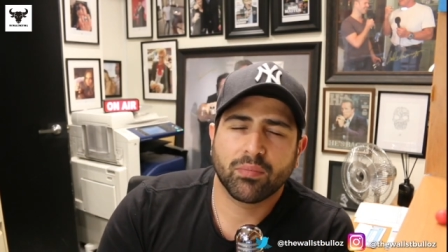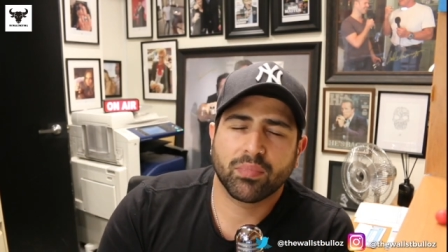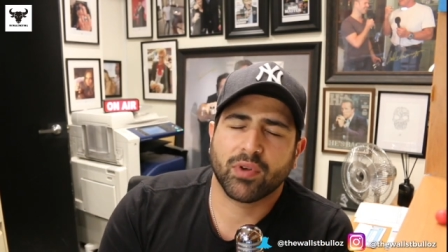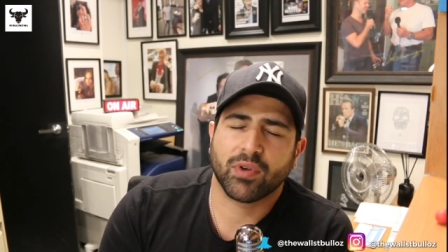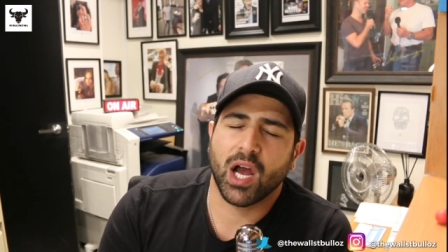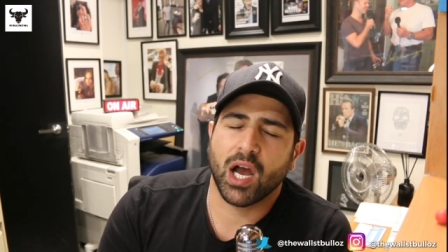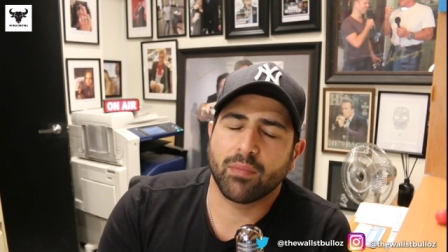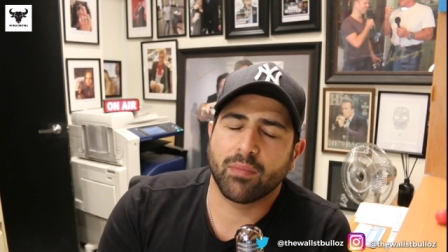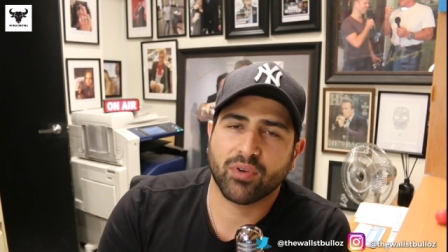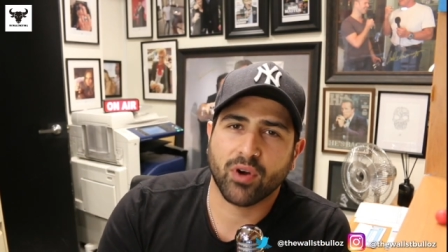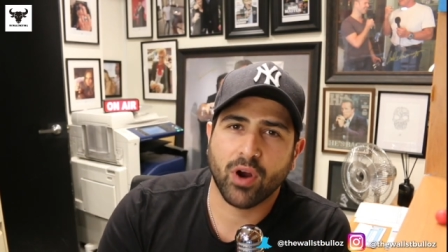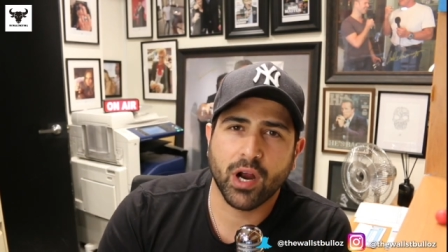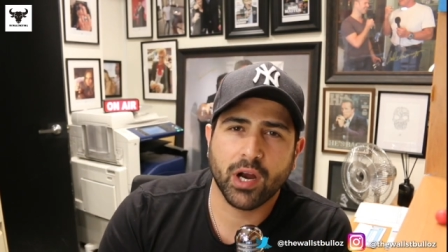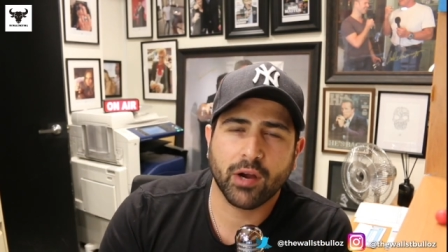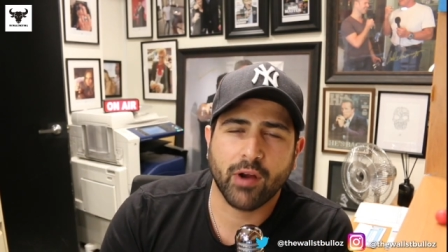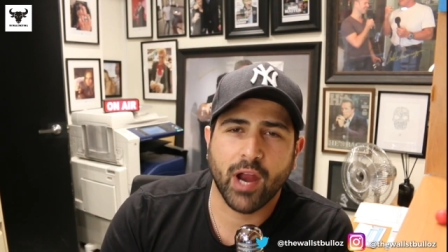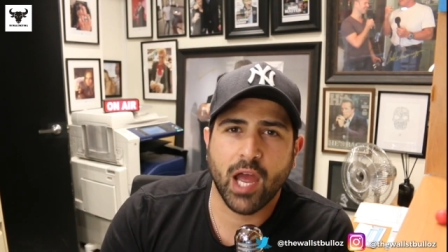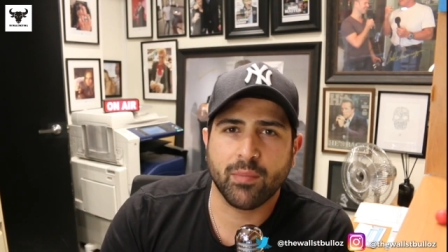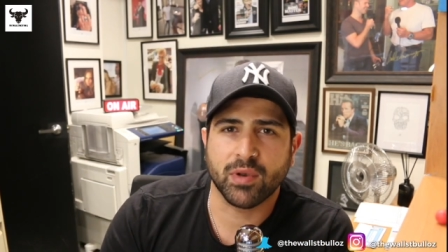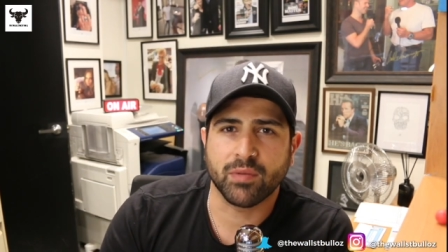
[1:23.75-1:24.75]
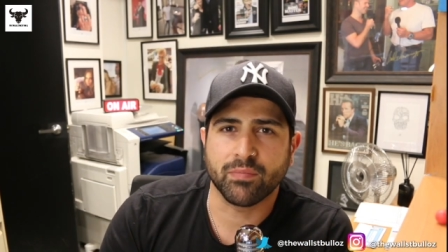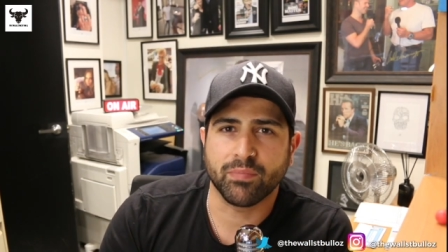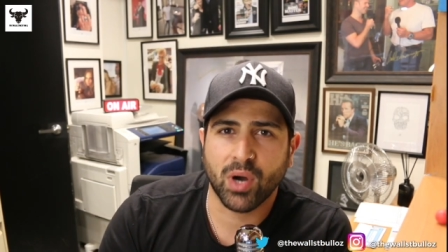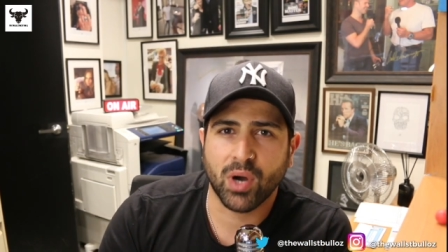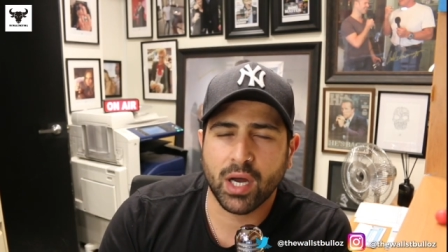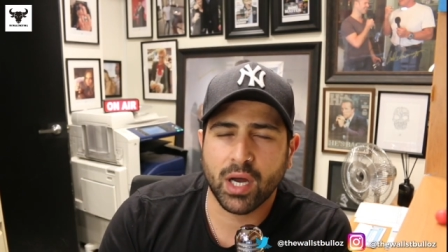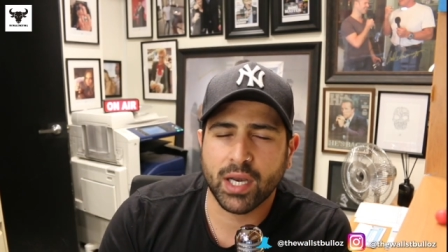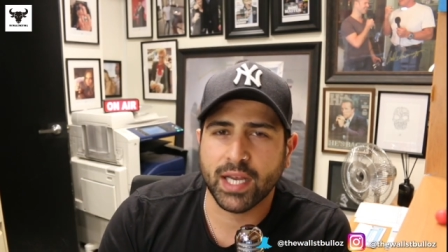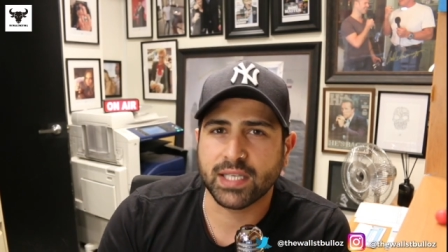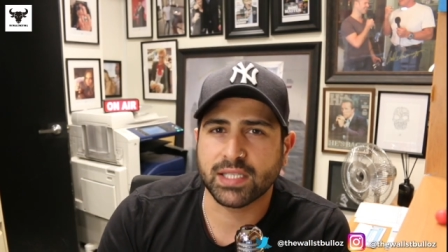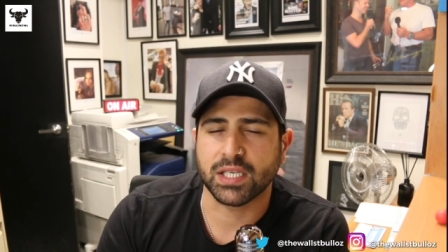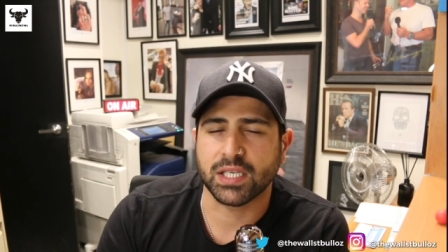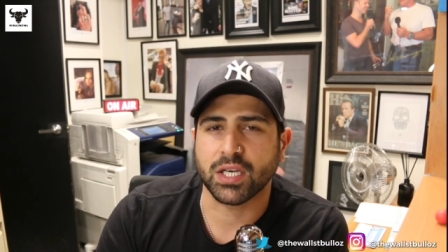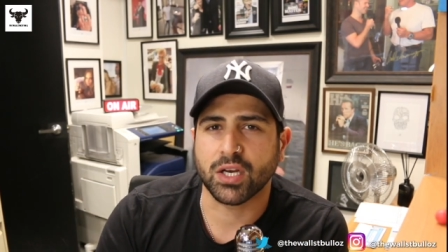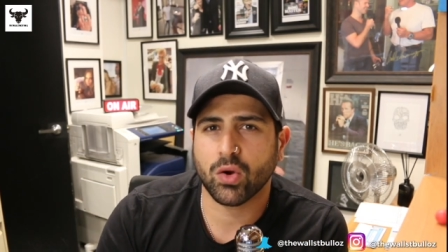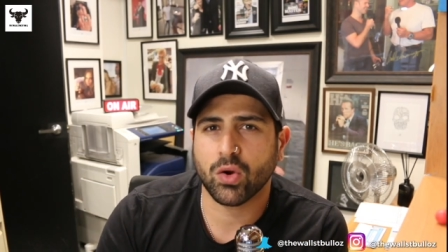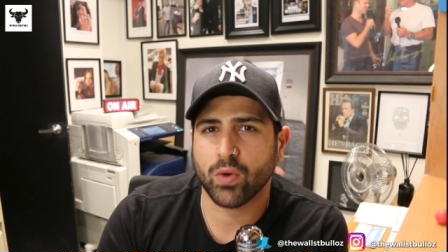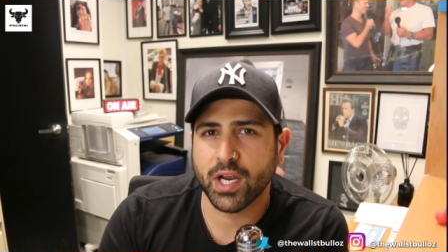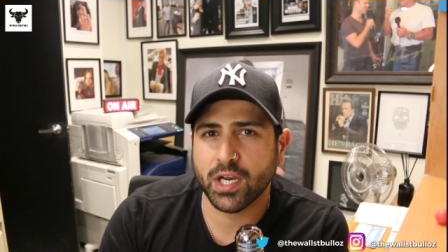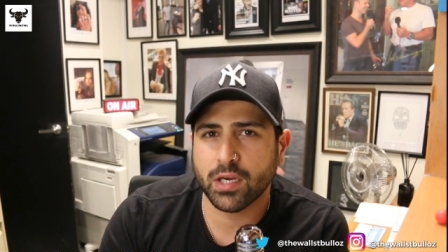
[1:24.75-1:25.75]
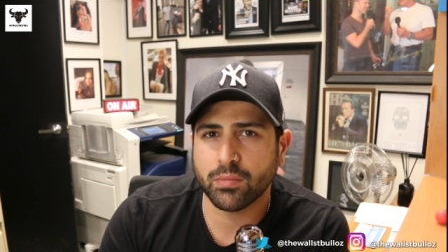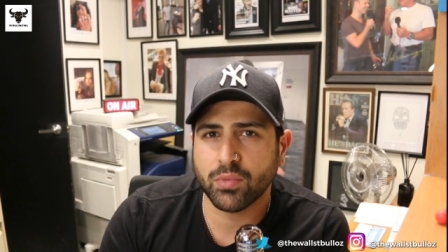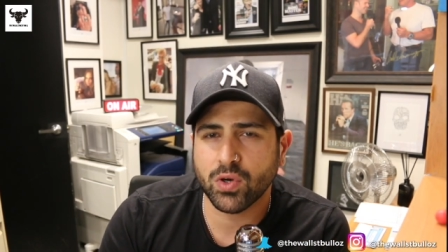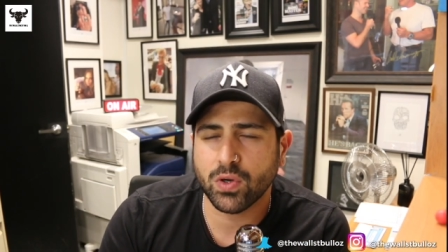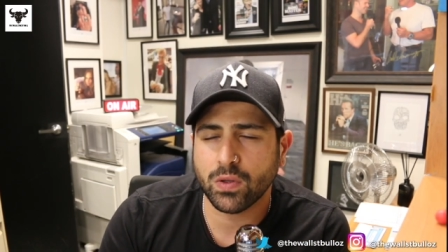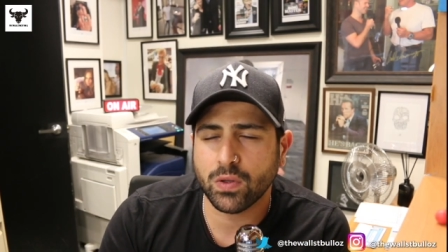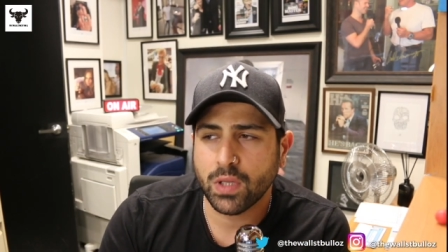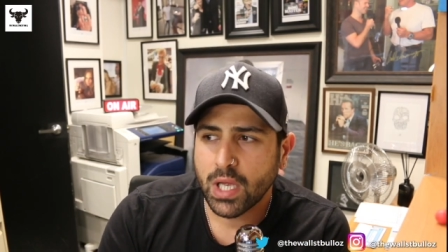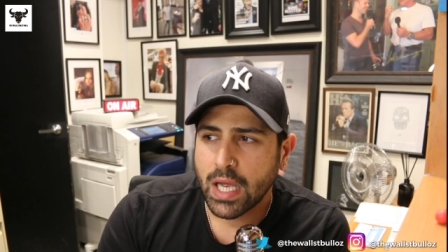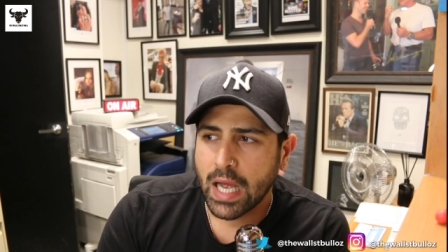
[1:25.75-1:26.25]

uh, program and bot. It's incredible.